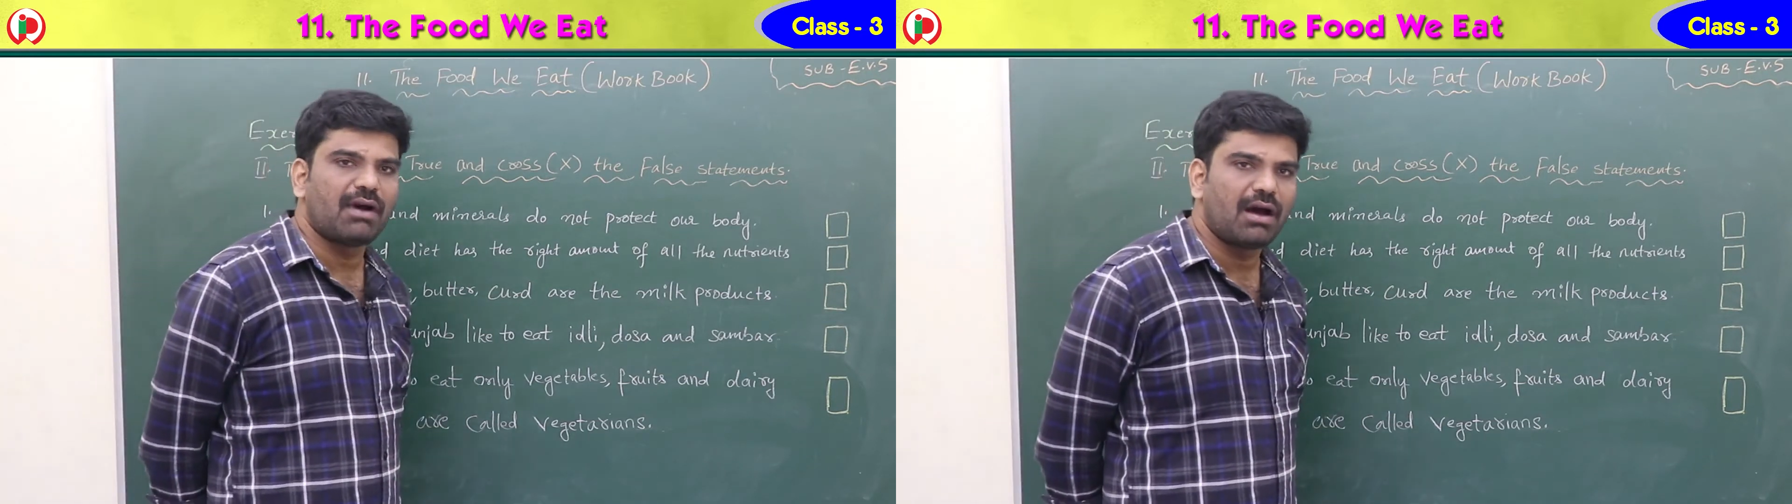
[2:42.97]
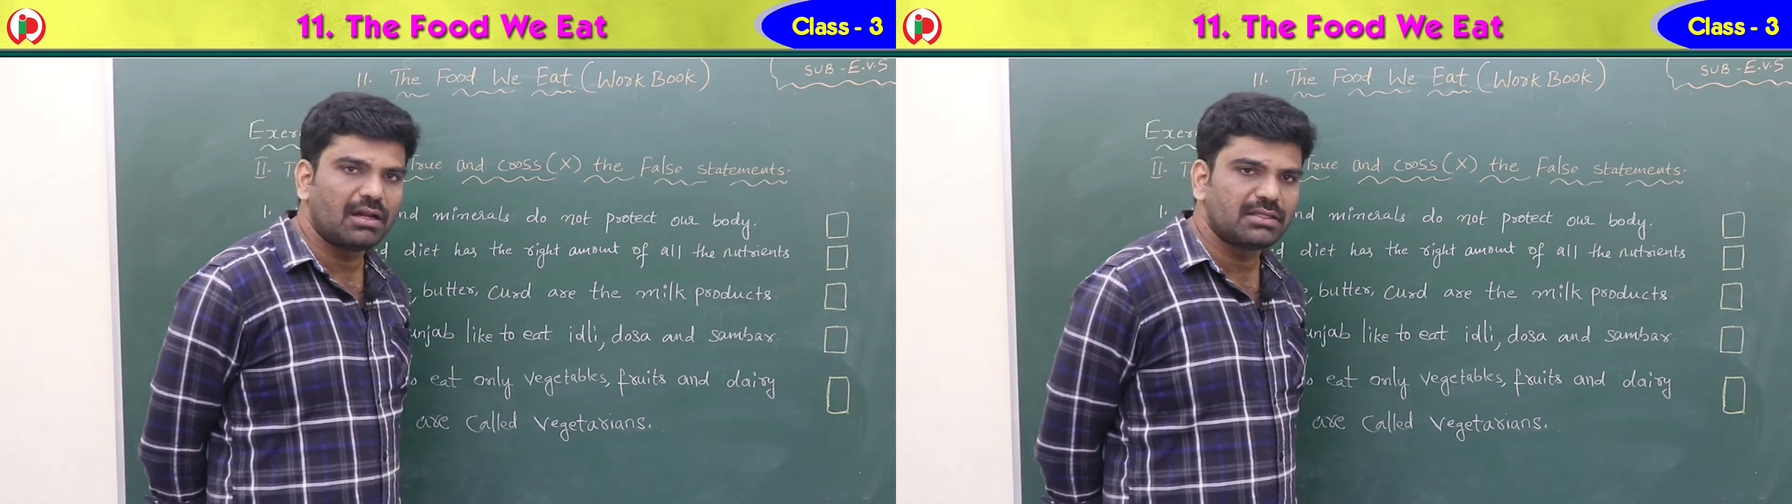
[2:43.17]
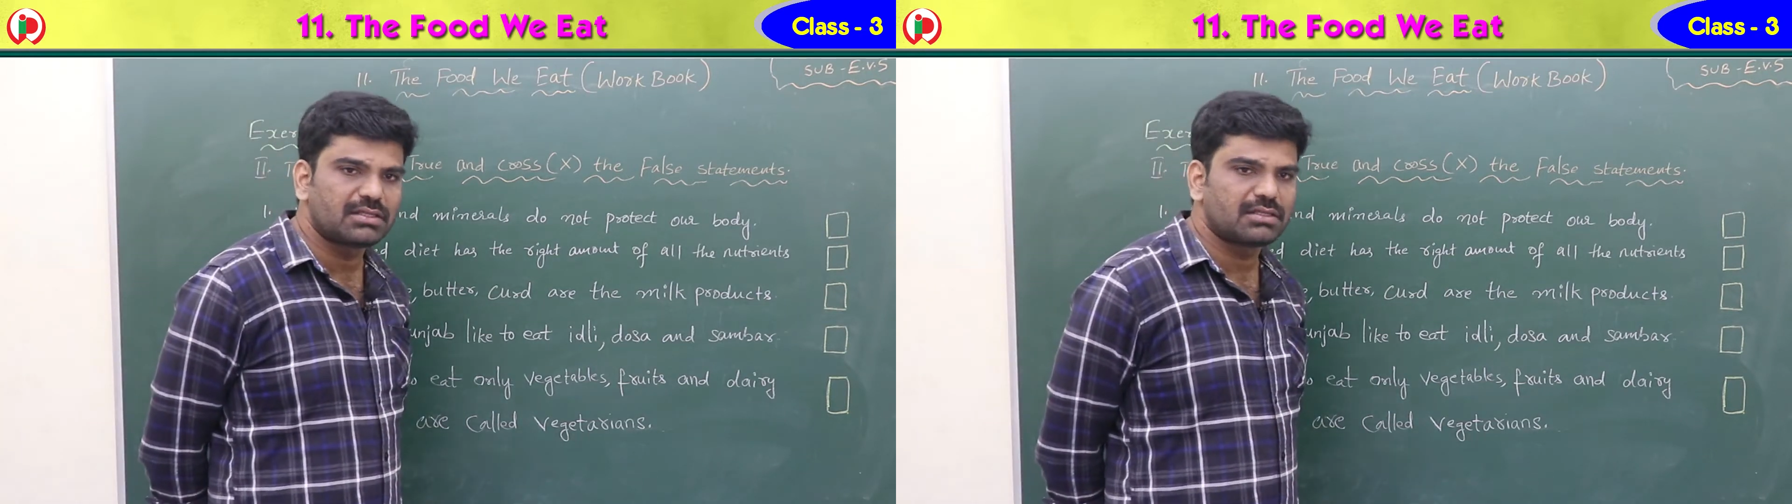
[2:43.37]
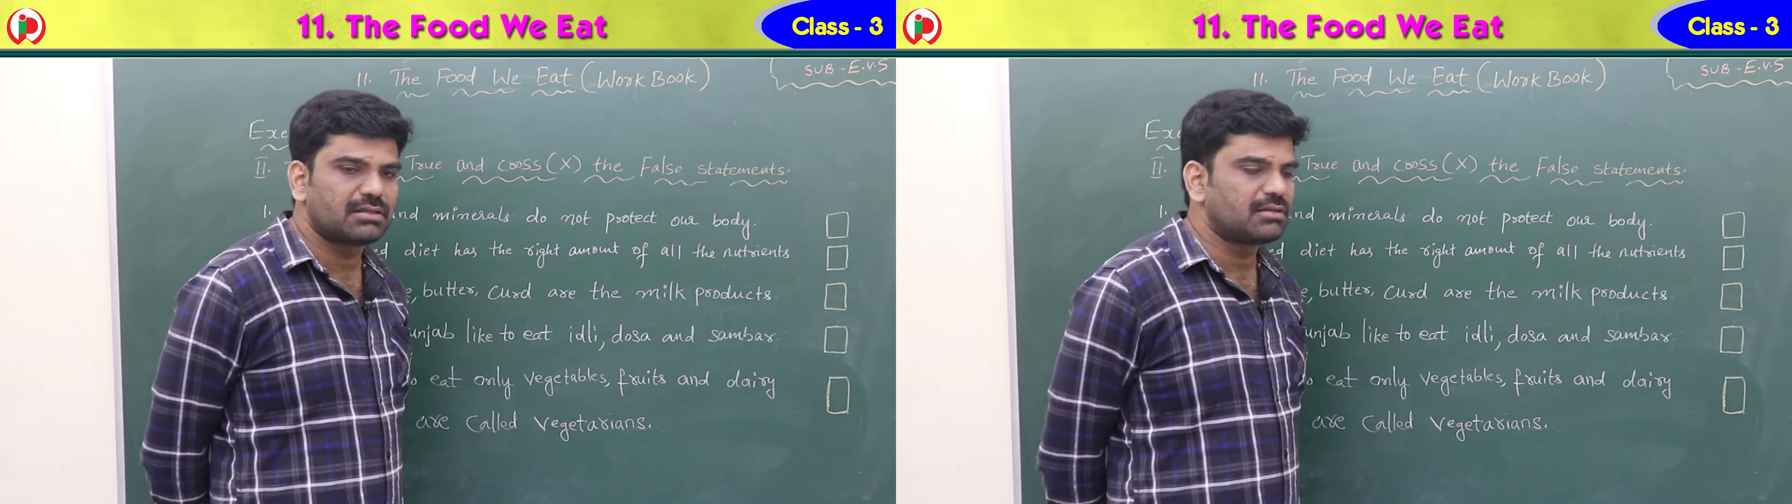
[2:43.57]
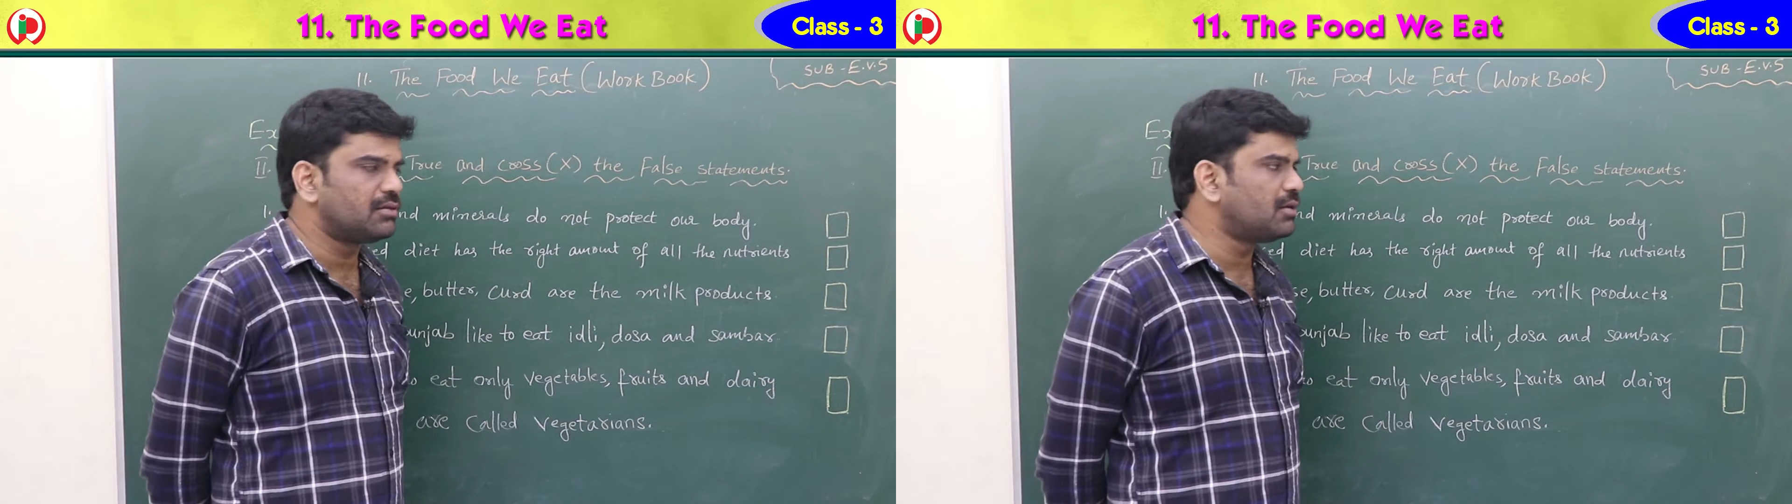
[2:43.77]
false
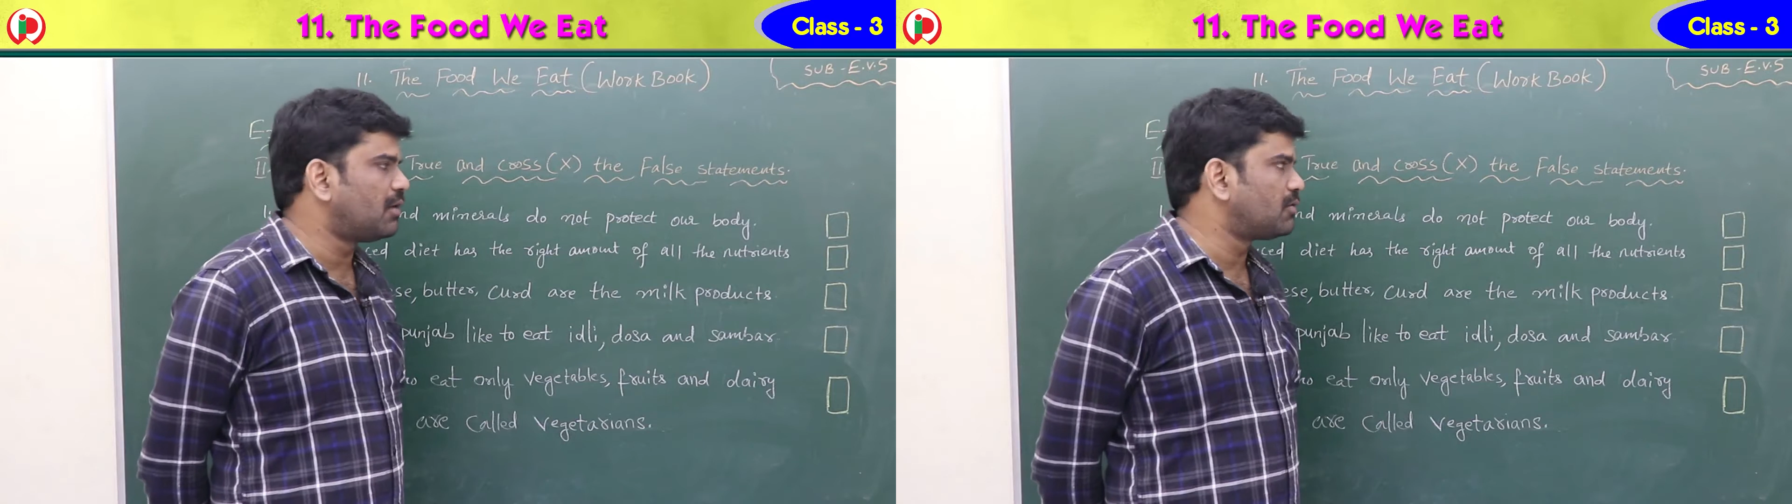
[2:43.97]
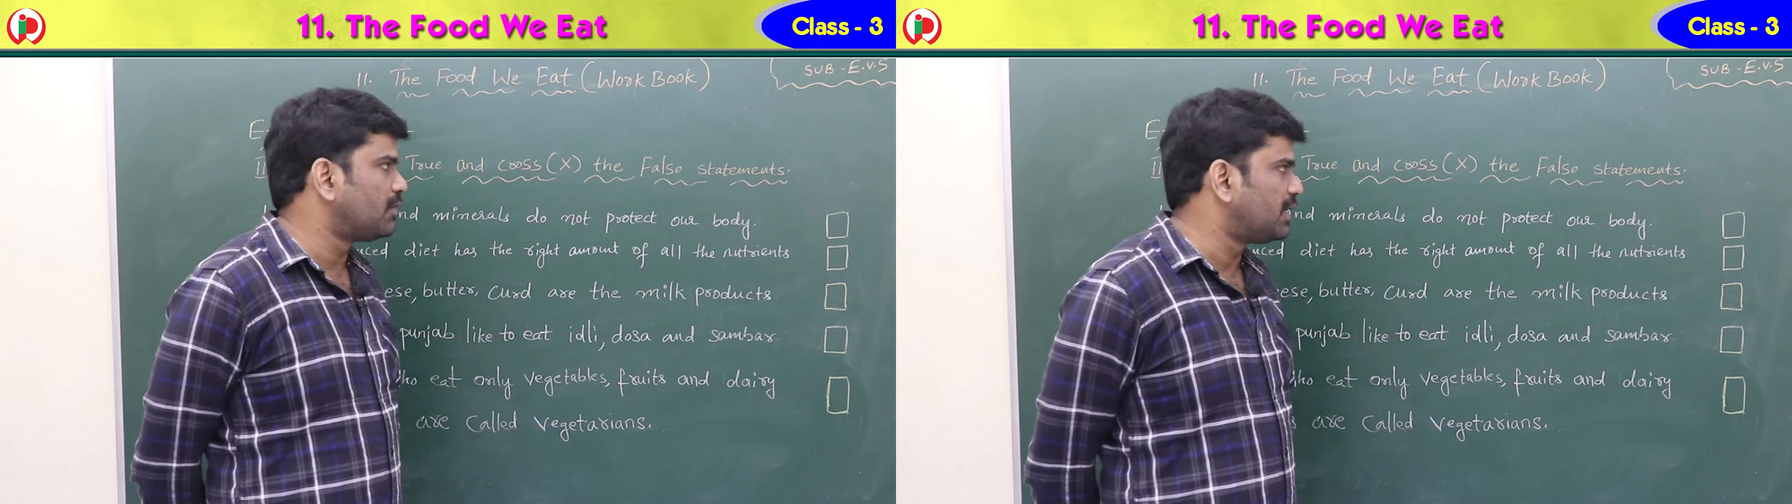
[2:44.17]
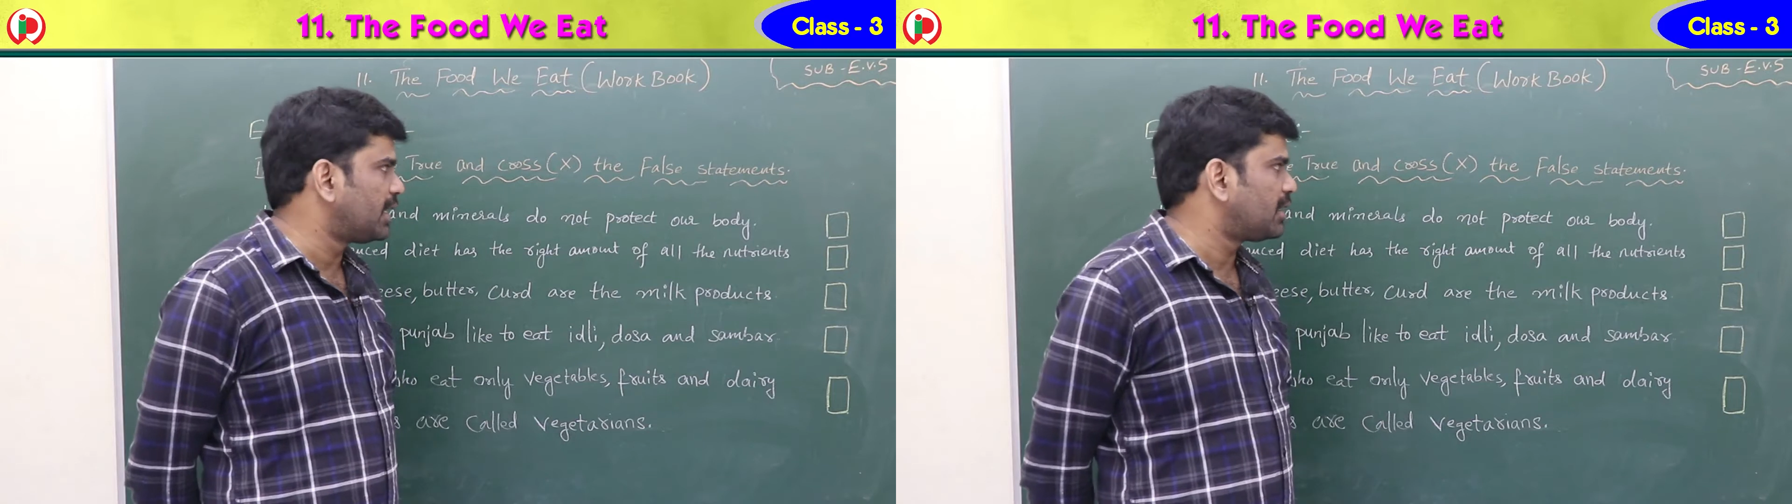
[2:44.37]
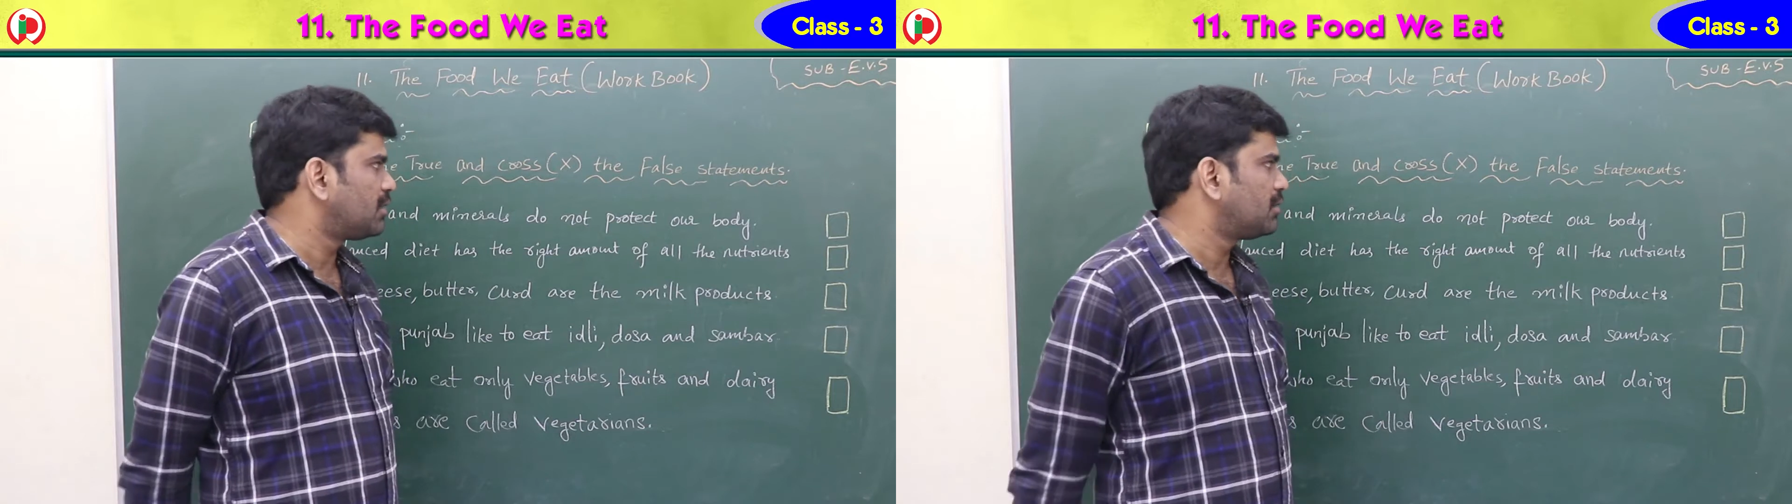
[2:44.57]
you have to tick